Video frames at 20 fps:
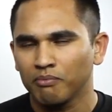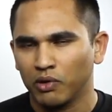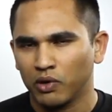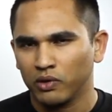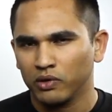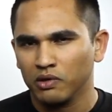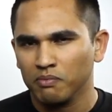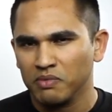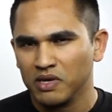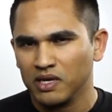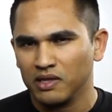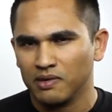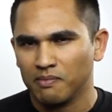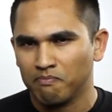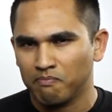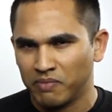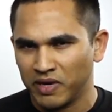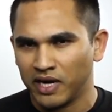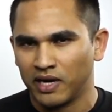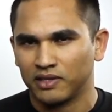Part of being the
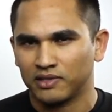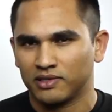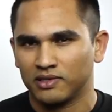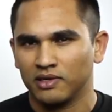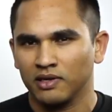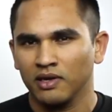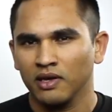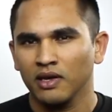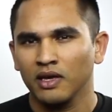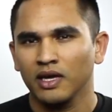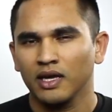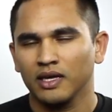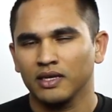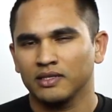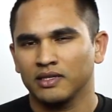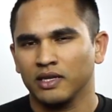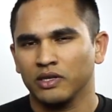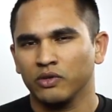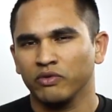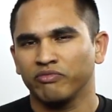best
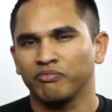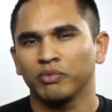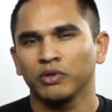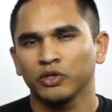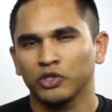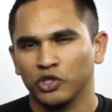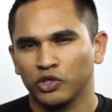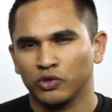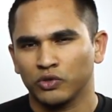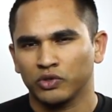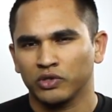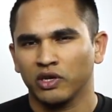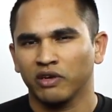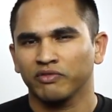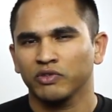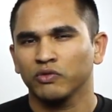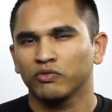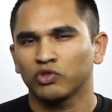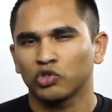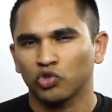is that you've pushed
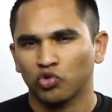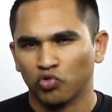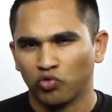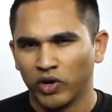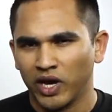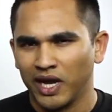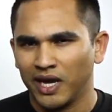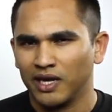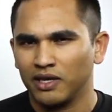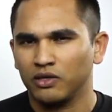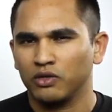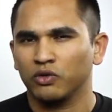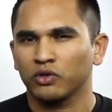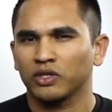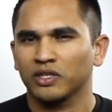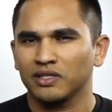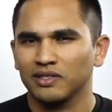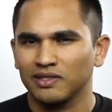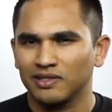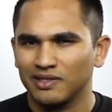yourself, you've trained,
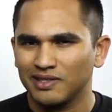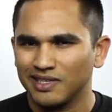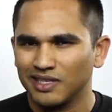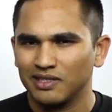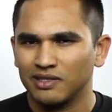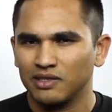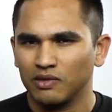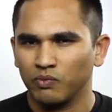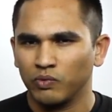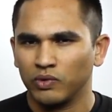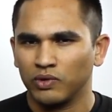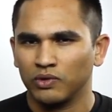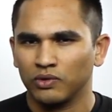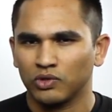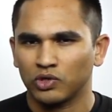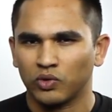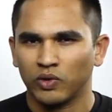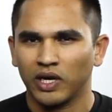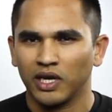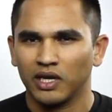you're consistent with
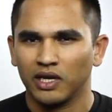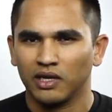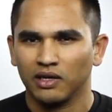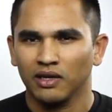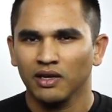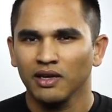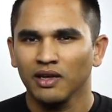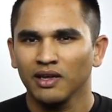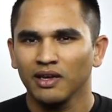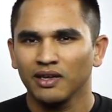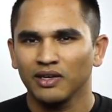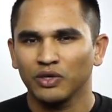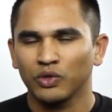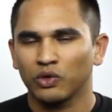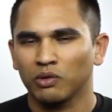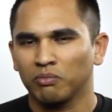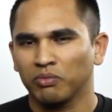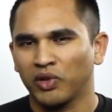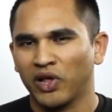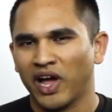your training.
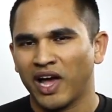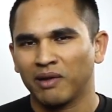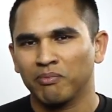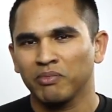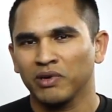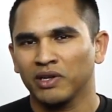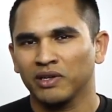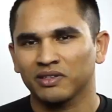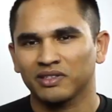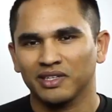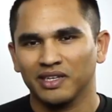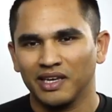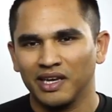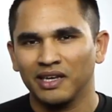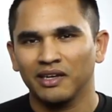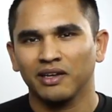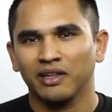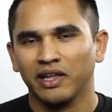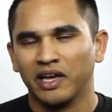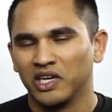You're a black belt
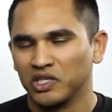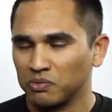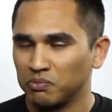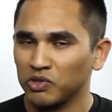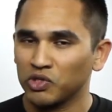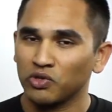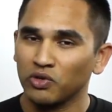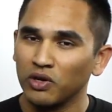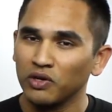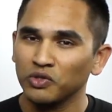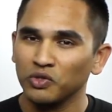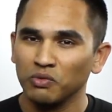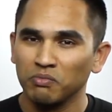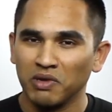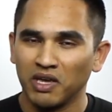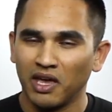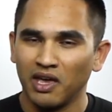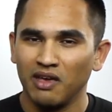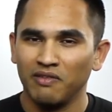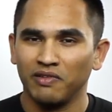in class, but you're also
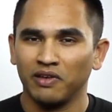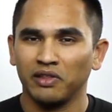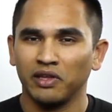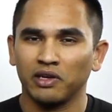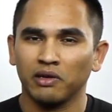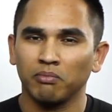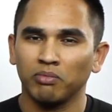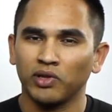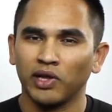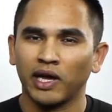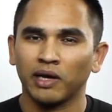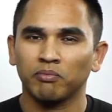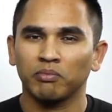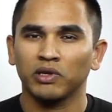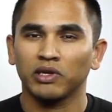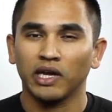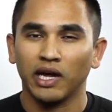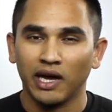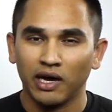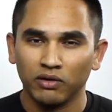behaving like a
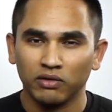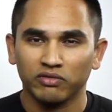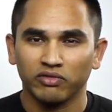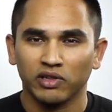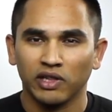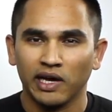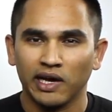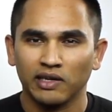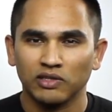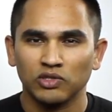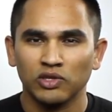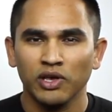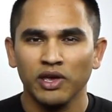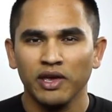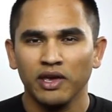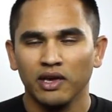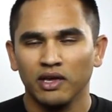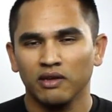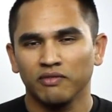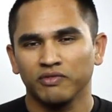black belt out of class.
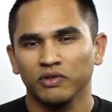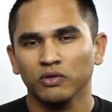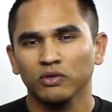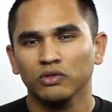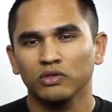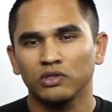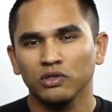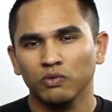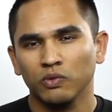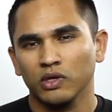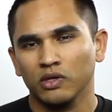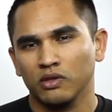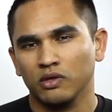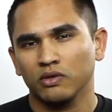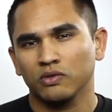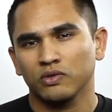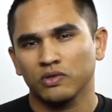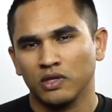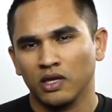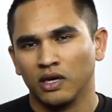And if you're doing
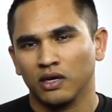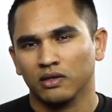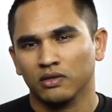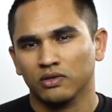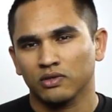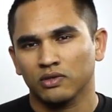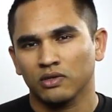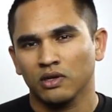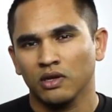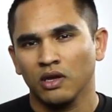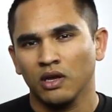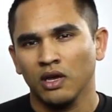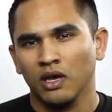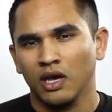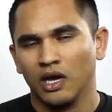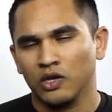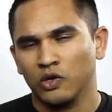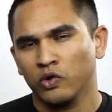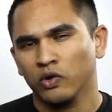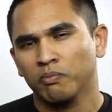those things,
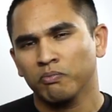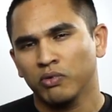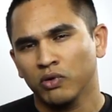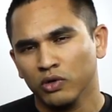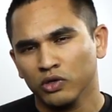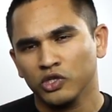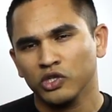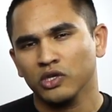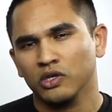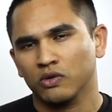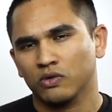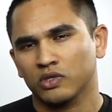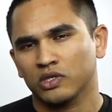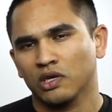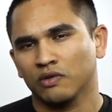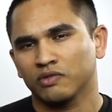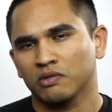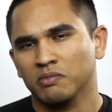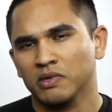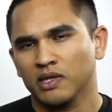and you're pushing
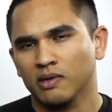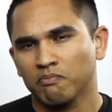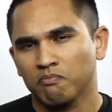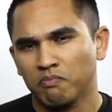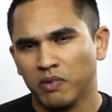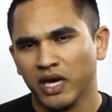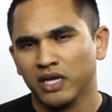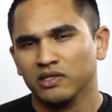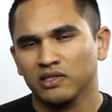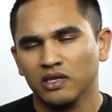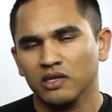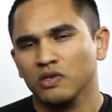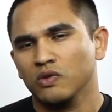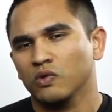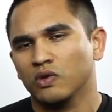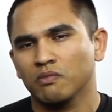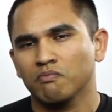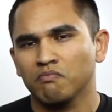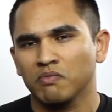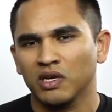yourself to be the best that
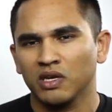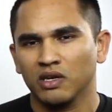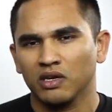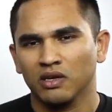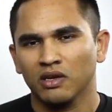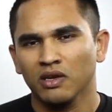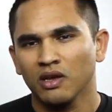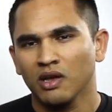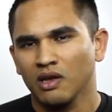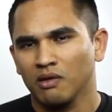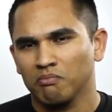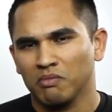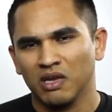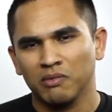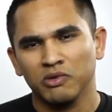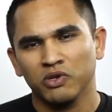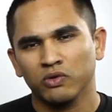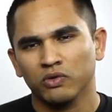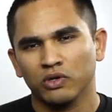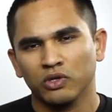you can be.
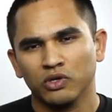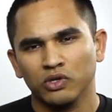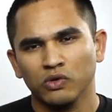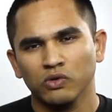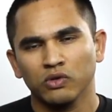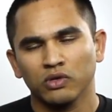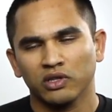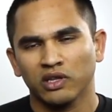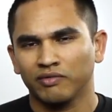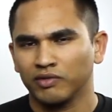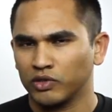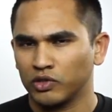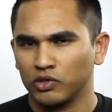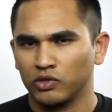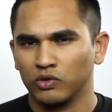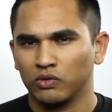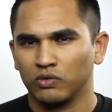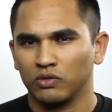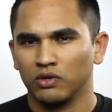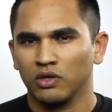Maybe you're a youth level
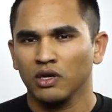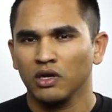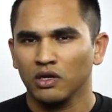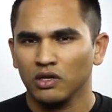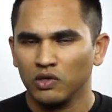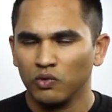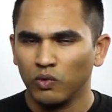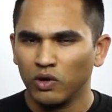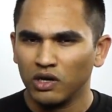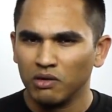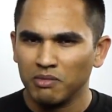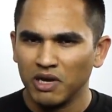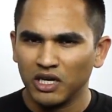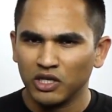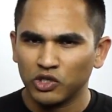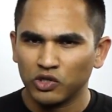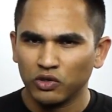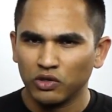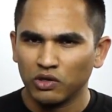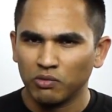student. You want to
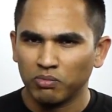make sure